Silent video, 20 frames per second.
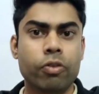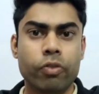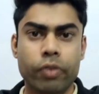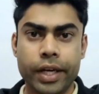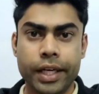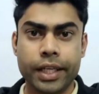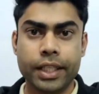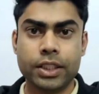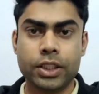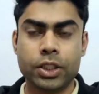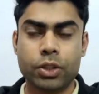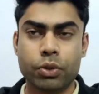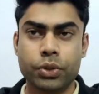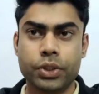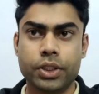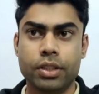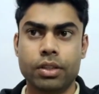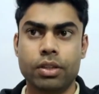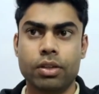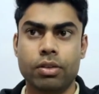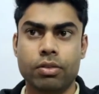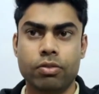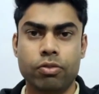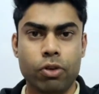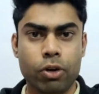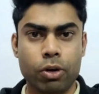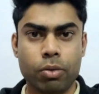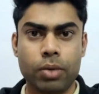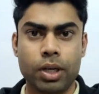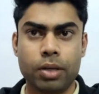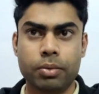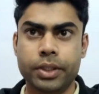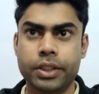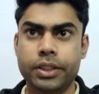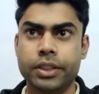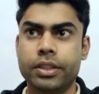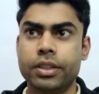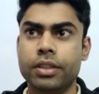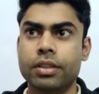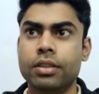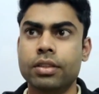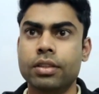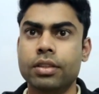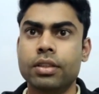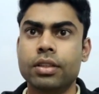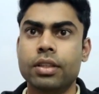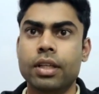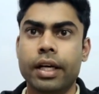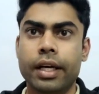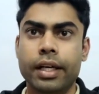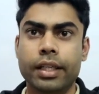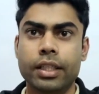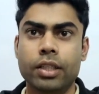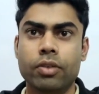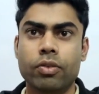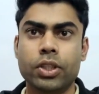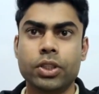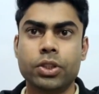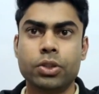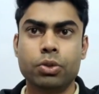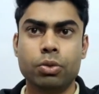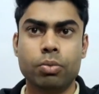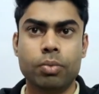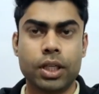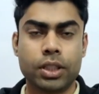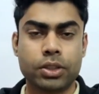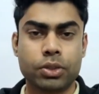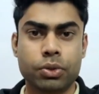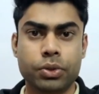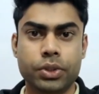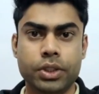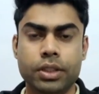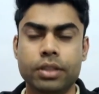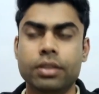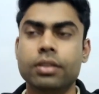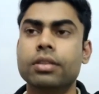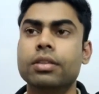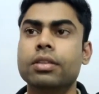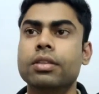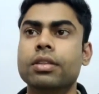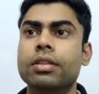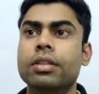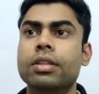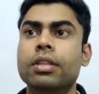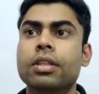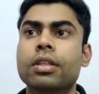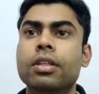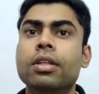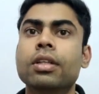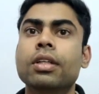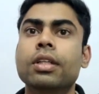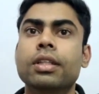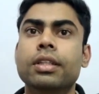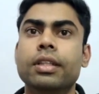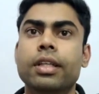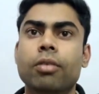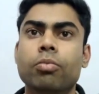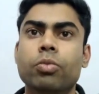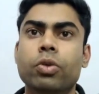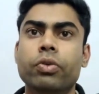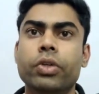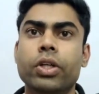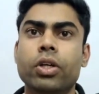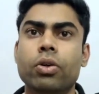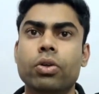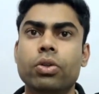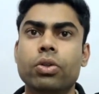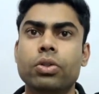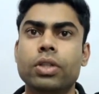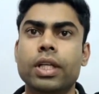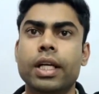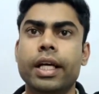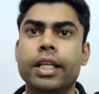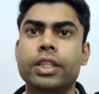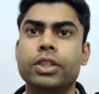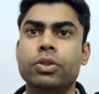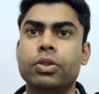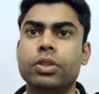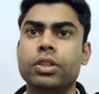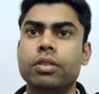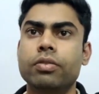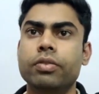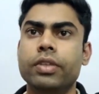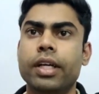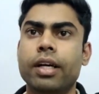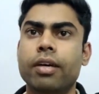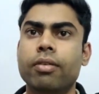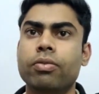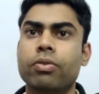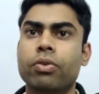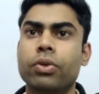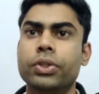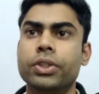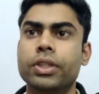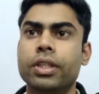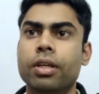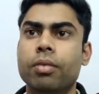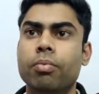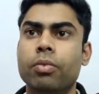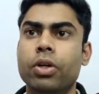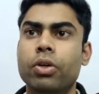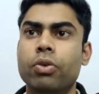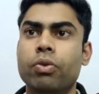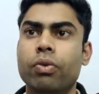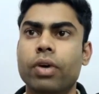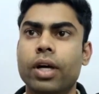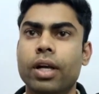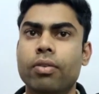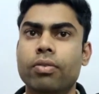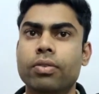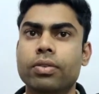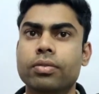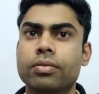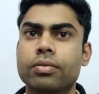Very easy question, formula based, and it was 2 marks question. Then moving on to the next question, we have question number 12.